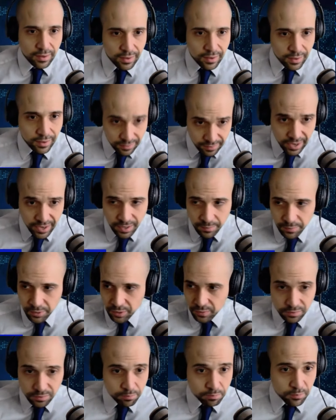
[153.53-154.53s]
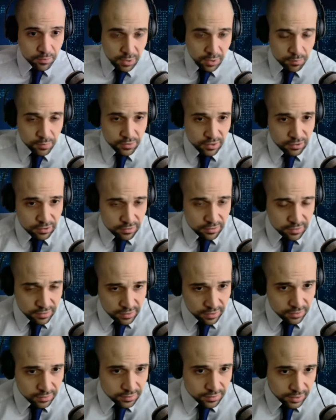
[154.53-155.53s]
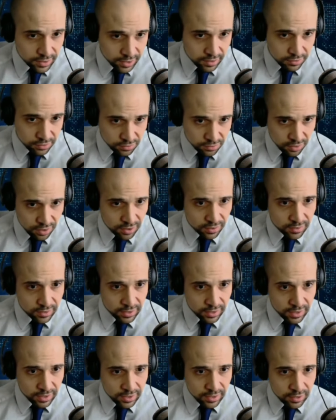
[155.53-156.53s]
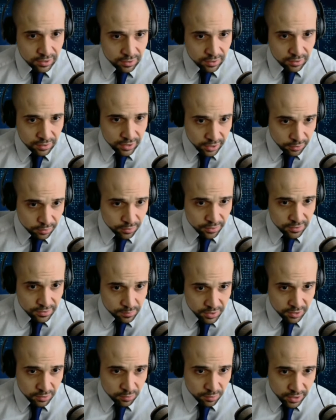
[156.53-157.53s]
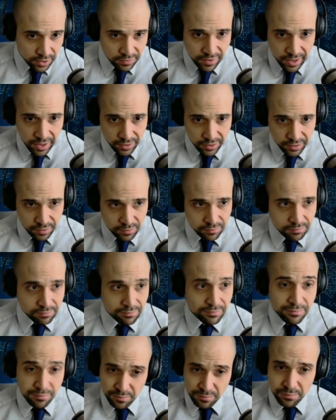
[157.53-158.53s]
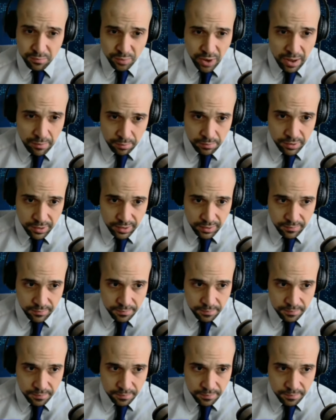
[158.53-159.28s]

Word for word: Is AEW in a good position still to get a strong increase in media rights value? Probably.